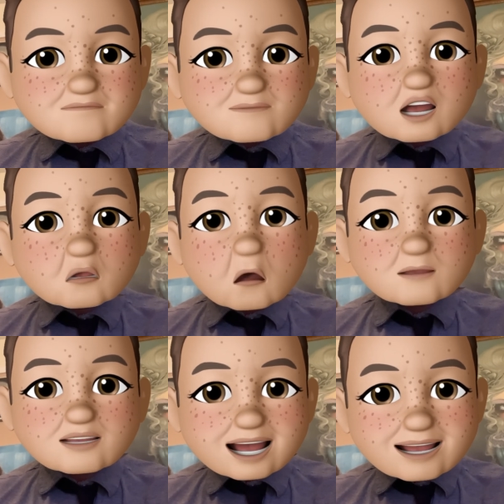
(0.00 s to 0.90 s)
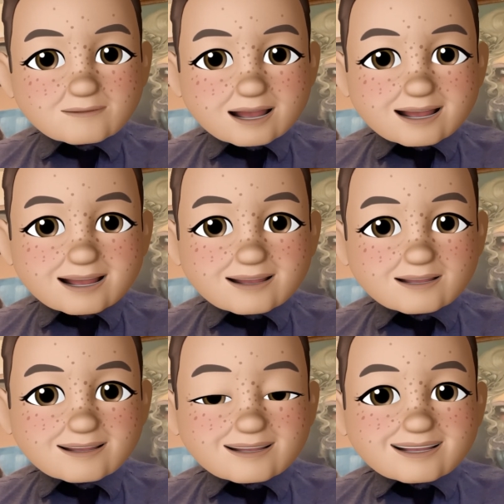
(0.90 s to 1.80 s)
That's all I'm saying about it.
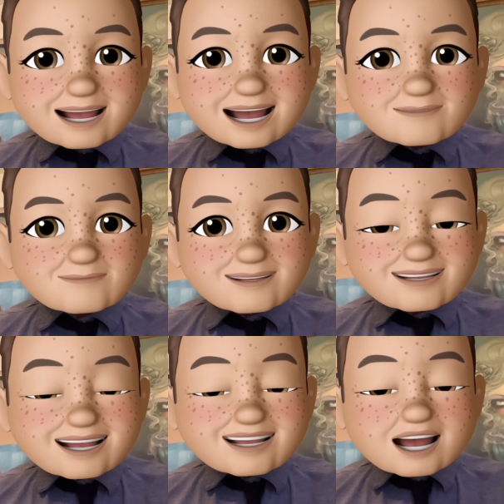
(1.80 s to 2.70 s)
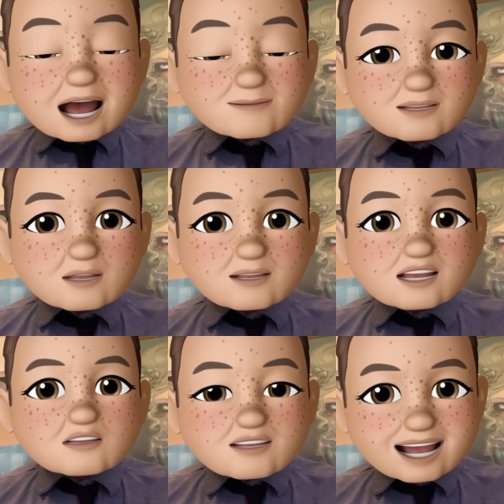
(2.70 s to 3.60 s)
And it's absolutely
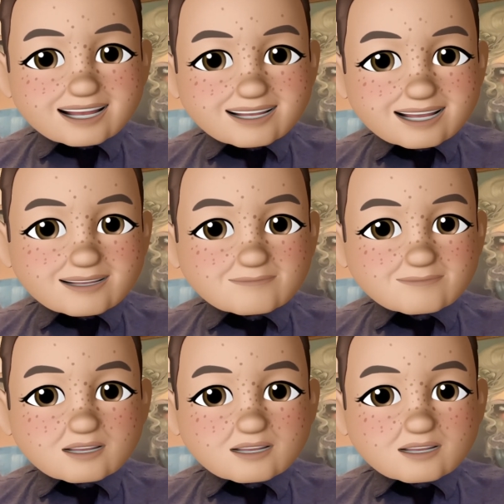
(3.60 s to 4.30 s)
crazy